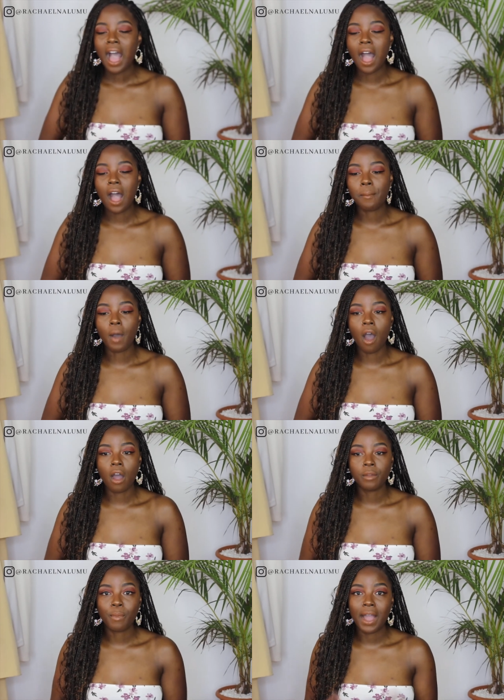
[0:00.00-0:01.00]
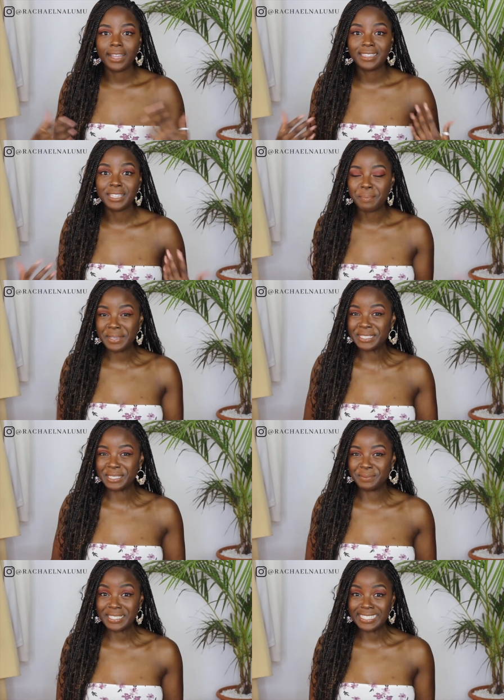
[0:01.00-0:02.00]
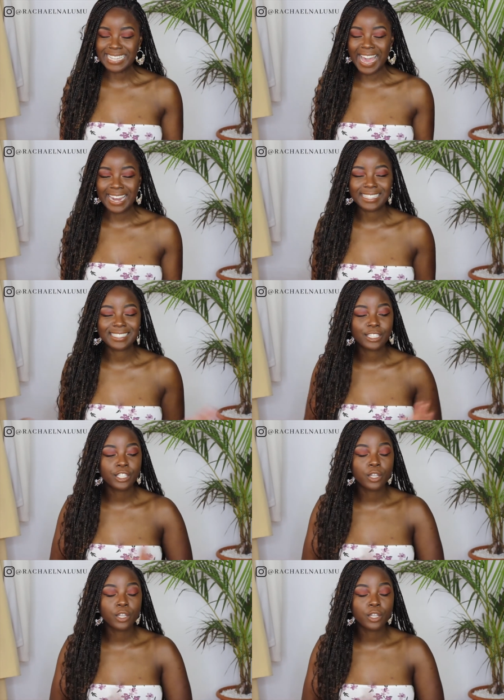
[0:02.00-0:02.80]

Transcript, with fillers: on my lip eczema status.